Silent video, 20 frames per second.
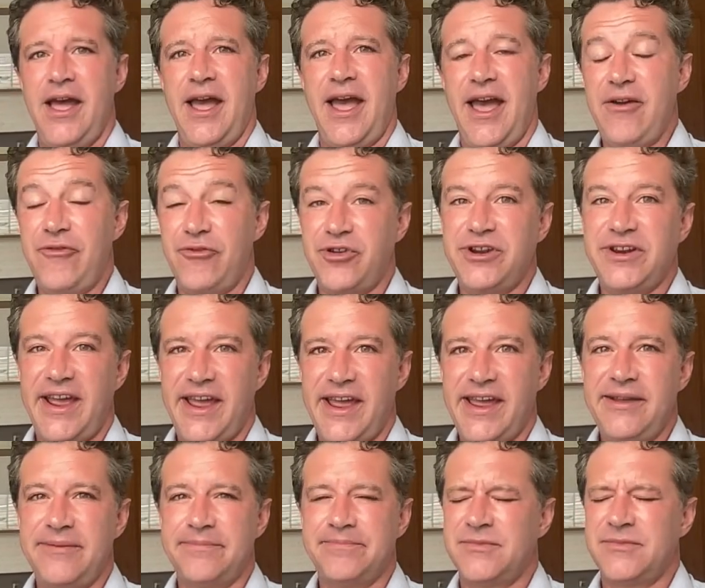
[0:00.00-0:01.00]
Every
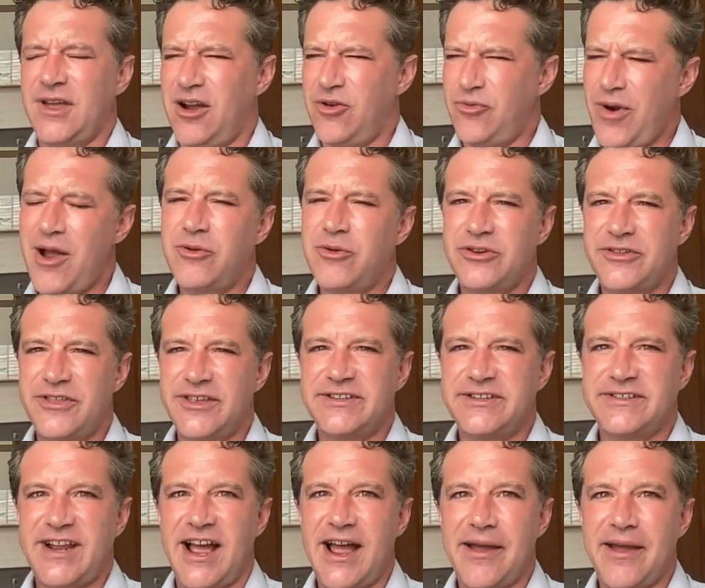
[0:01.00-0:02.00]
day, around this
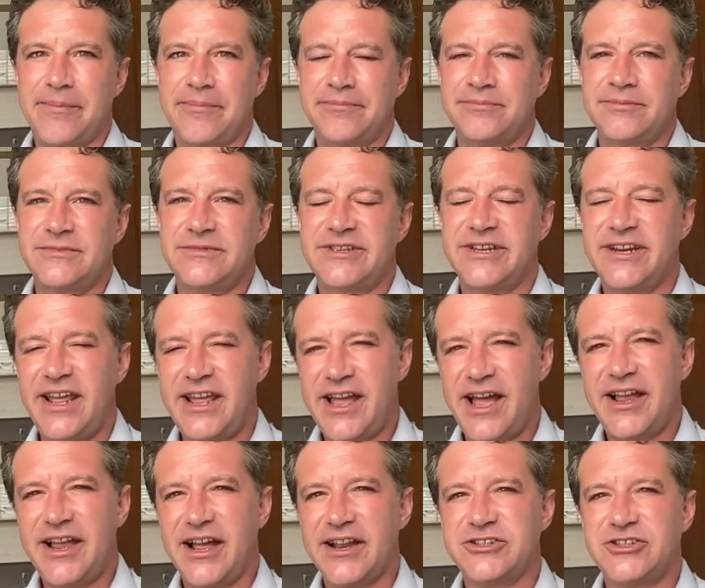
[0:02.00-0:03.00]
time. Today I
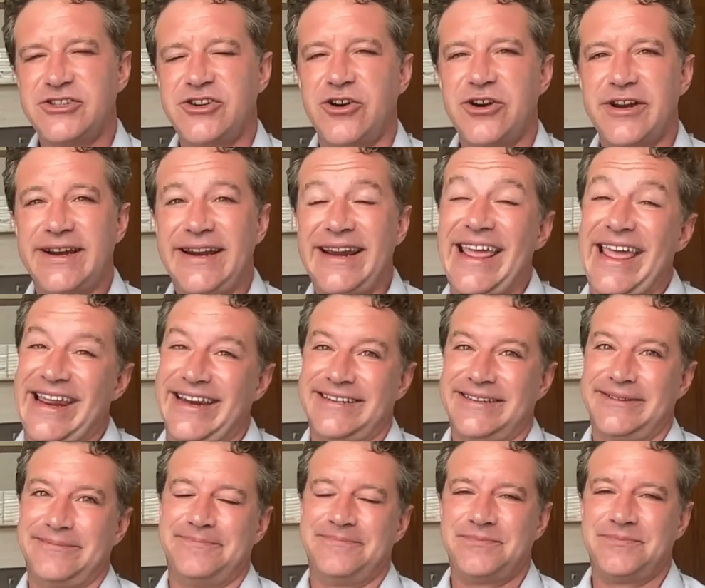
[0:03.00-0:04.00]
got started late,
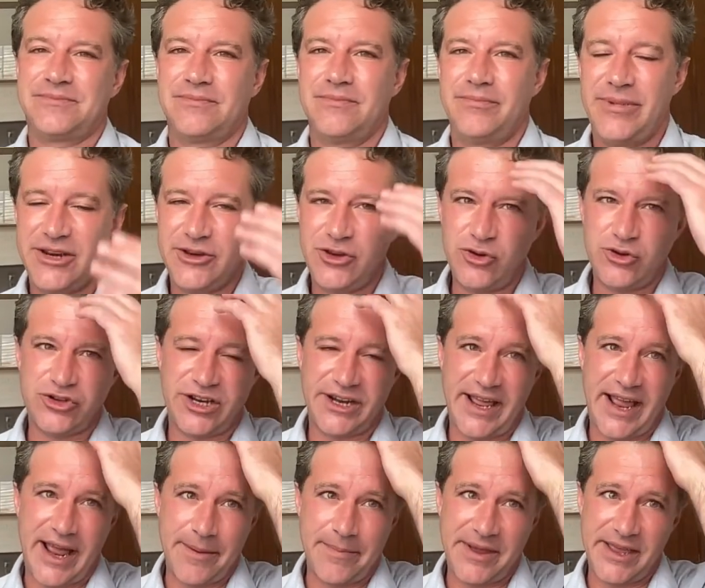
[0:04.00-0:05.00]
but usually
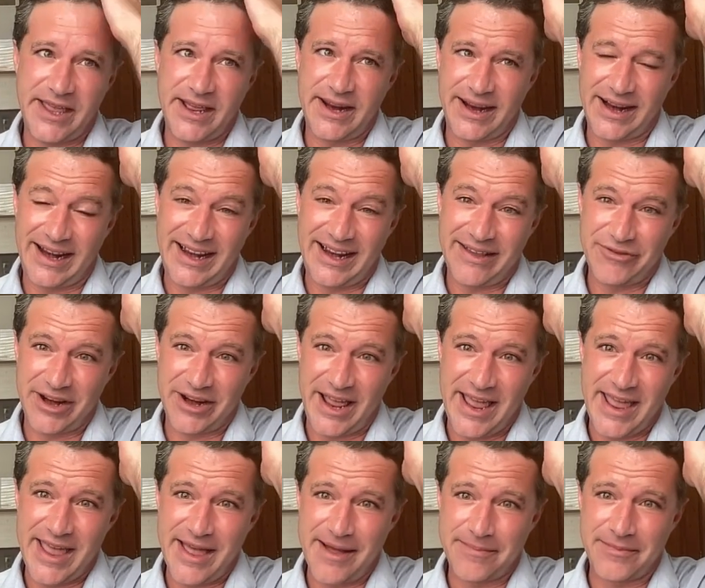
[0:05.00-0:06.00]
I begin at 11
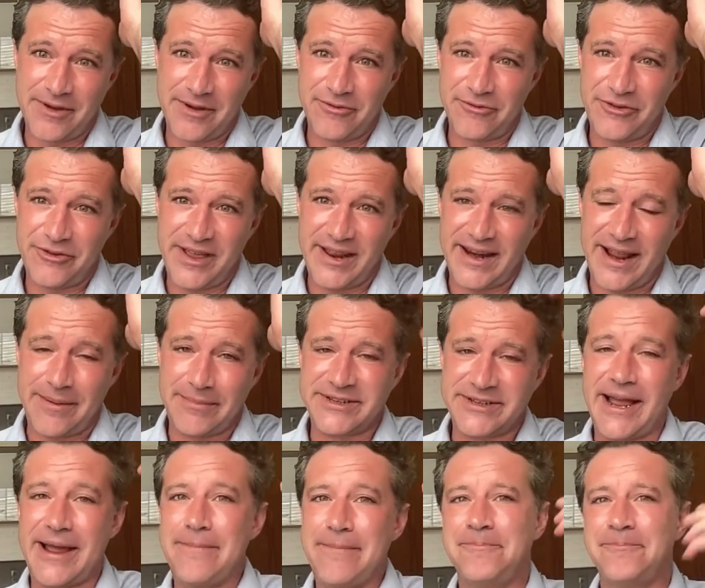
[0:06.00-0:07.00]
a.m. Vietnam
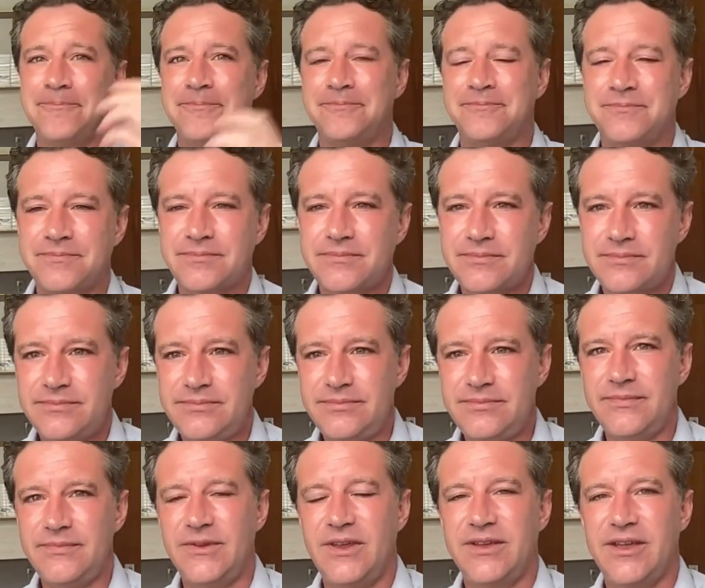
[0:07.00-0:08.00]
time.
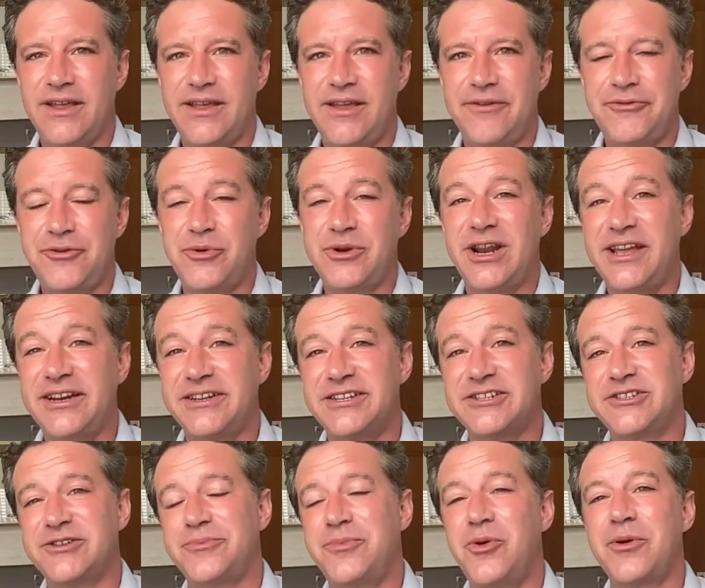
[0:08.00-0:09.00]
If you would like to
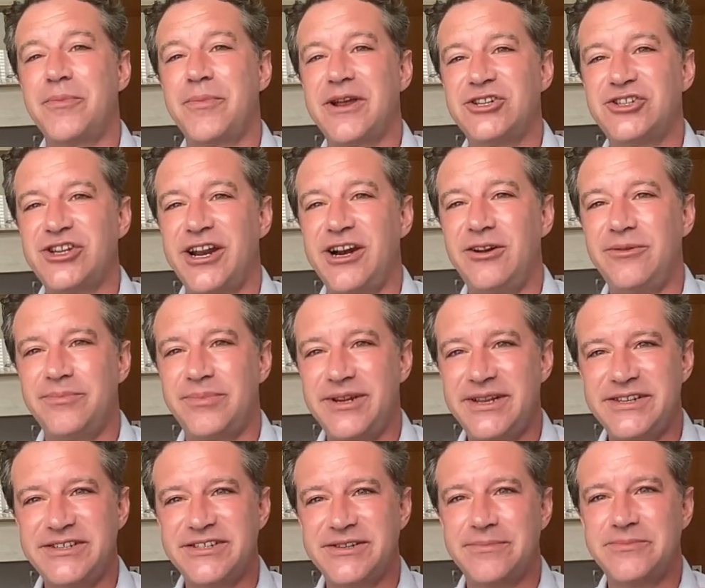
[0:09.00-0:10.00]
support my channel,
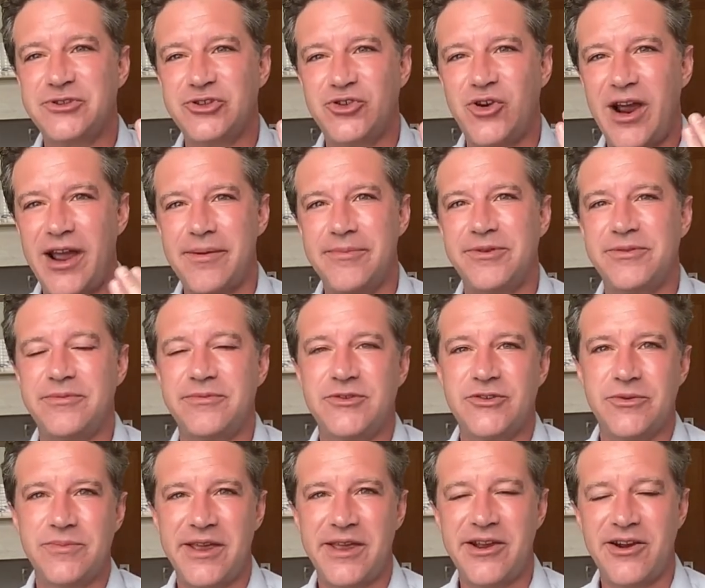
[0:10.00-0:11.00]
please subscribe
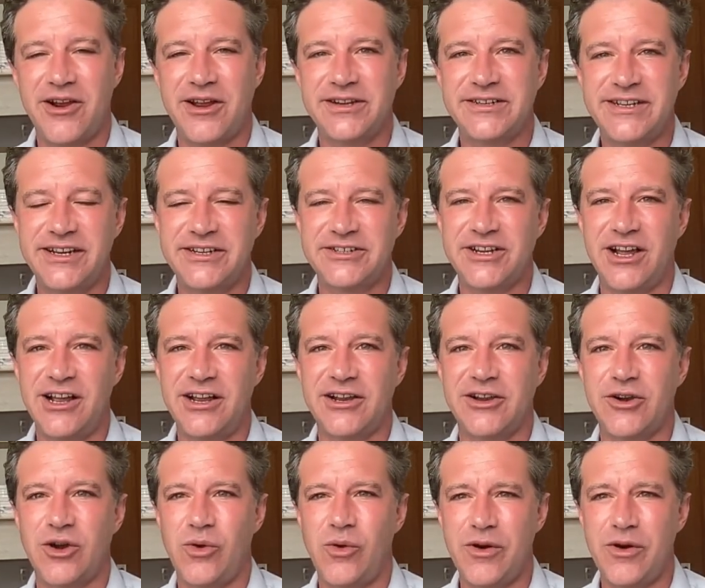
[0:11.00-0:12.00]
to me here on
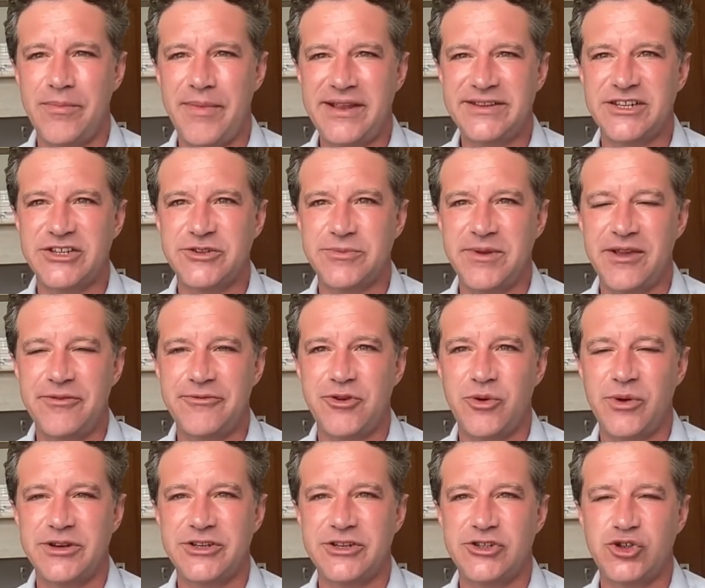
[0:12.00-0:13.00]
TikTok or message me if you
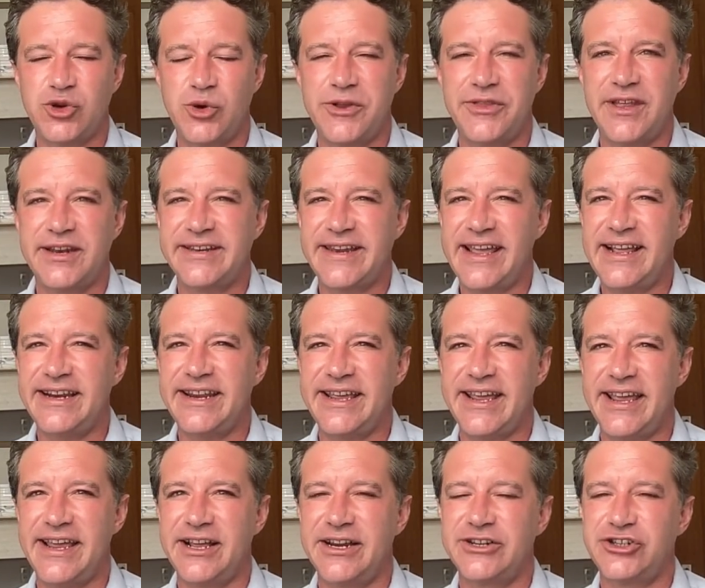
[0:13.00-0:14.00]
want to join the Daily
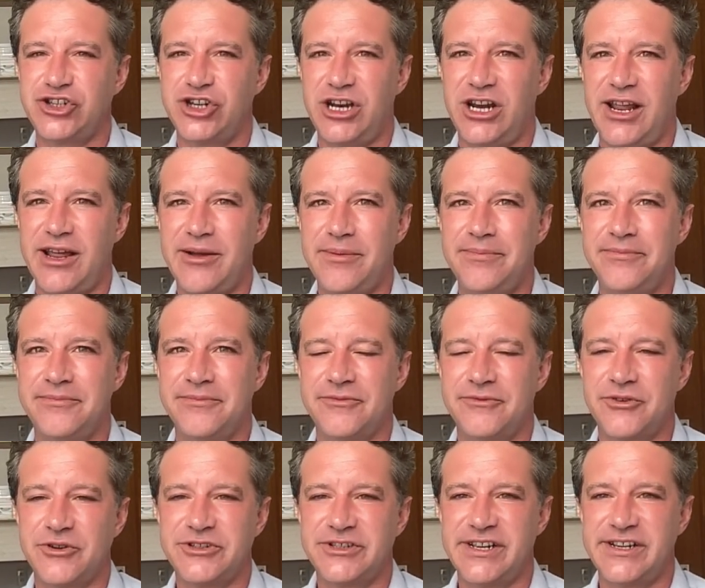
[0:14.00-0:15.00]
English Club
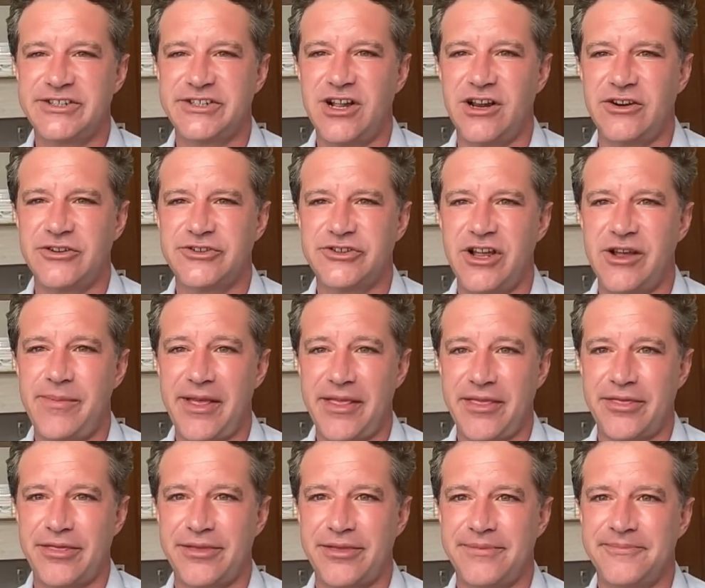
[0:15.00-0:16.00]
for $6 a
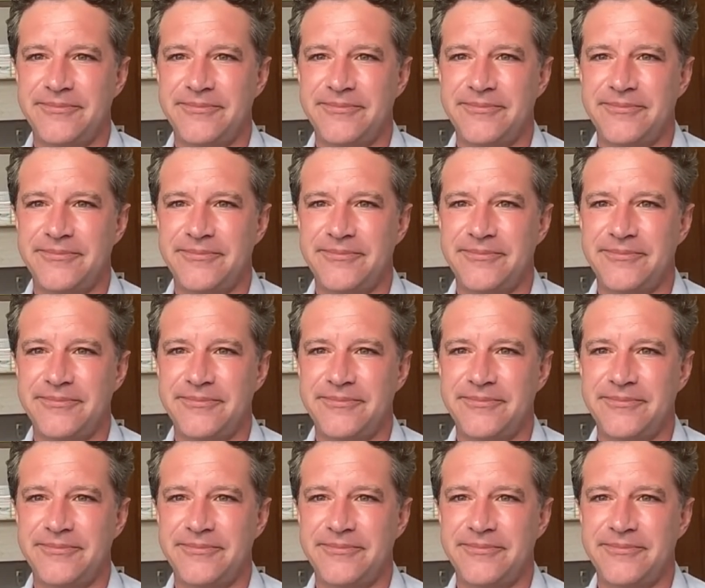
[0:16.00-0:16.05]
month.